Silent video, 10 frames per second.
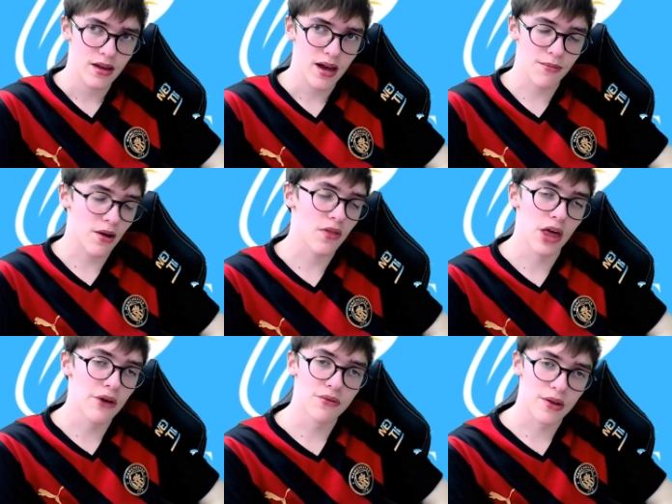I'm not
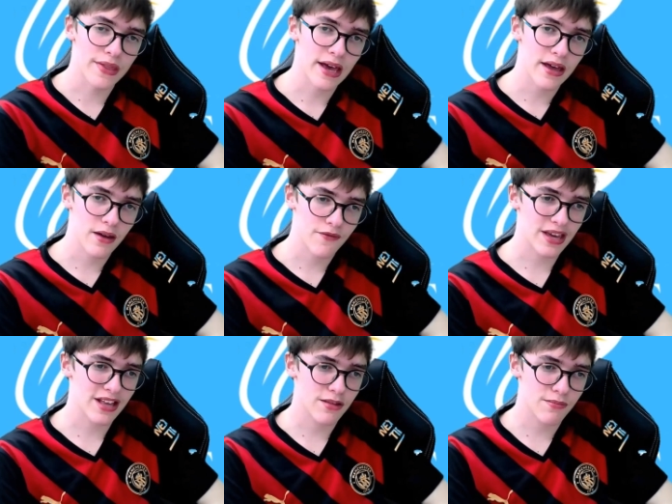alone on that. I
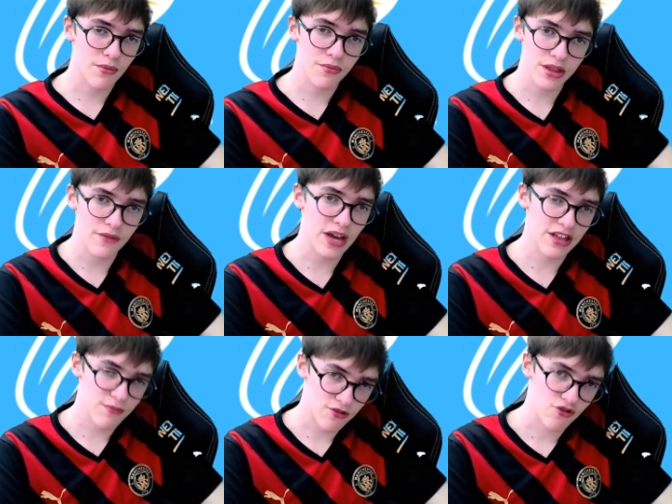think it's probably the
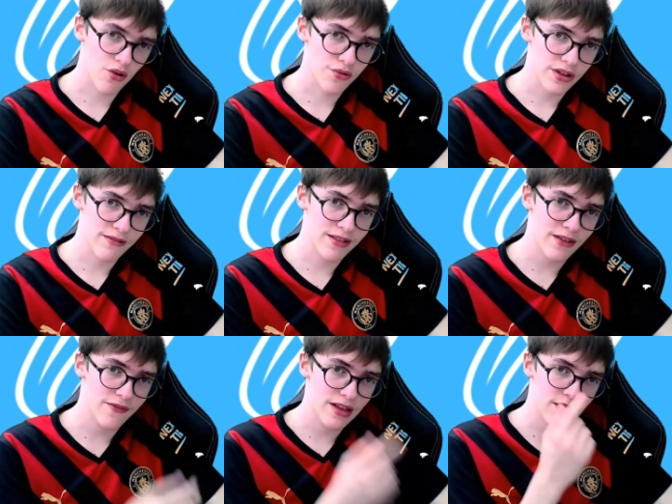vast majority of City
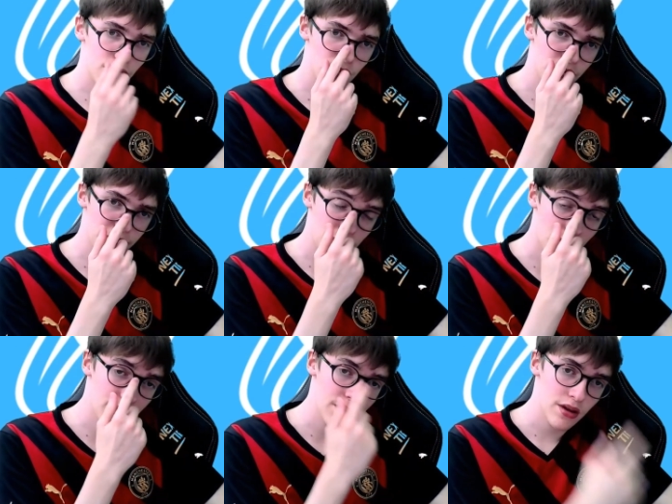fans that want him
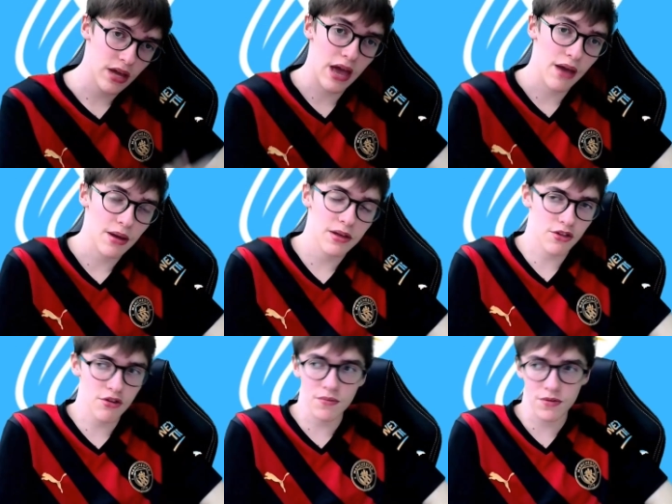gone. Uh, I
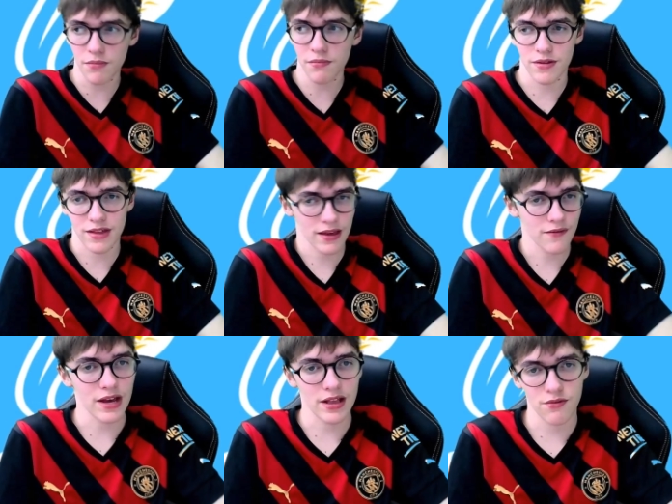assume some City
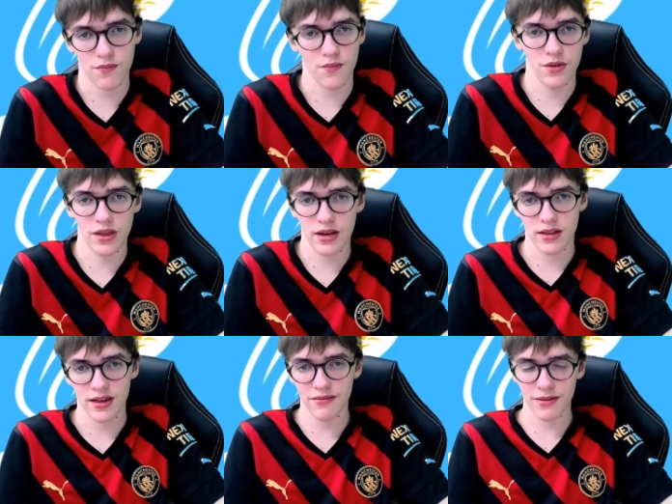fans would like
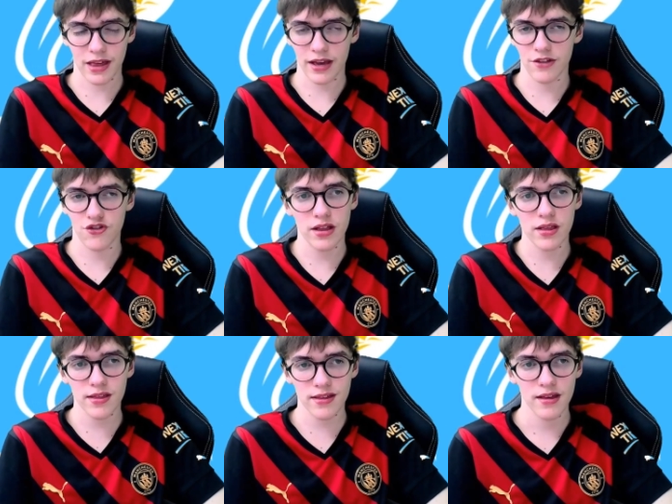to give him a second
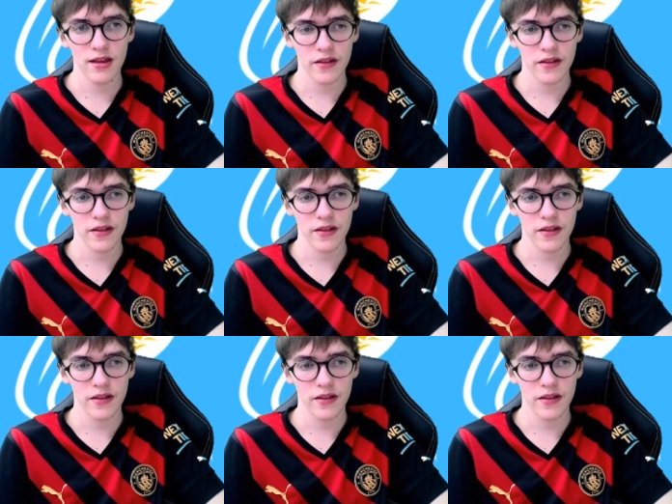chance.